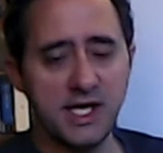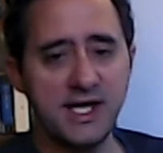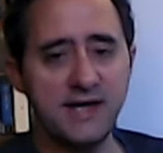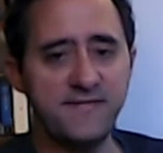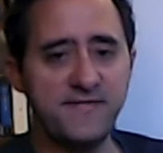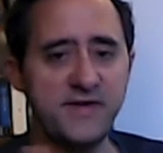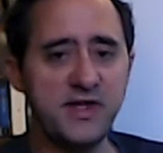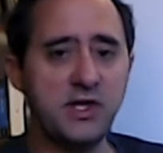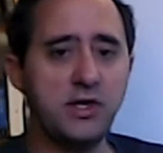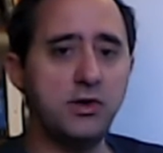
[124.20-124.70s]

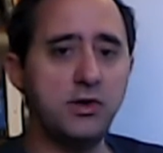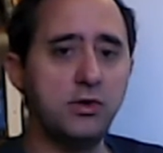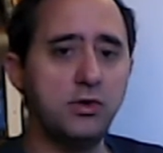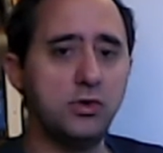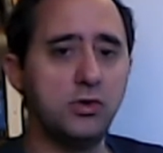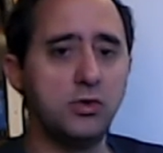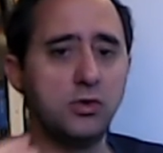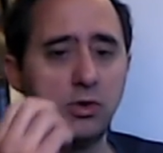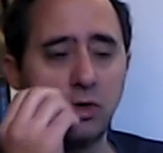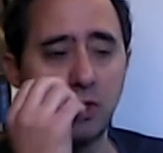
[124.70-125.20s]
If
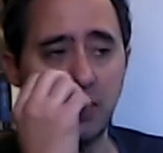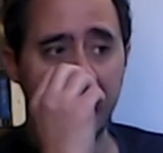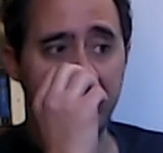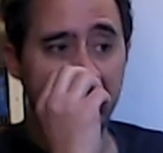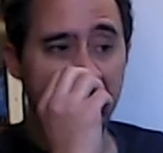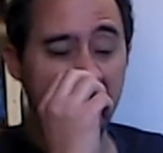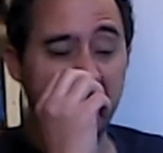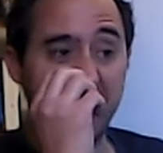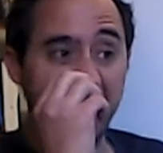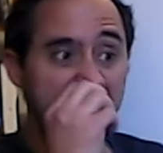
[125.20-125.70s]
you
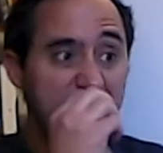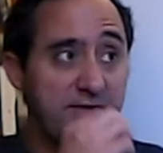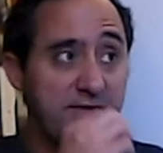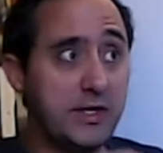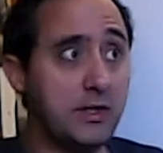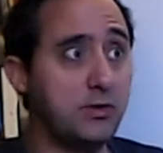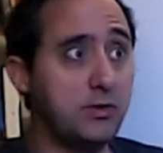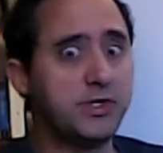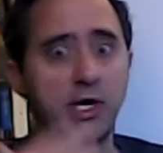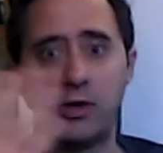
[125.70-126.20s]

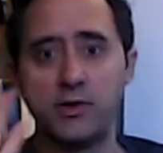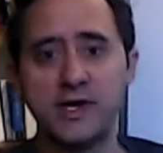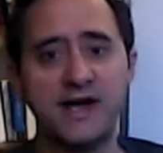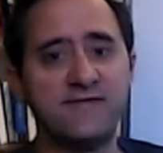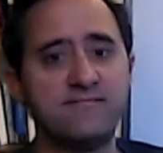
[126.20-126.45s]
don't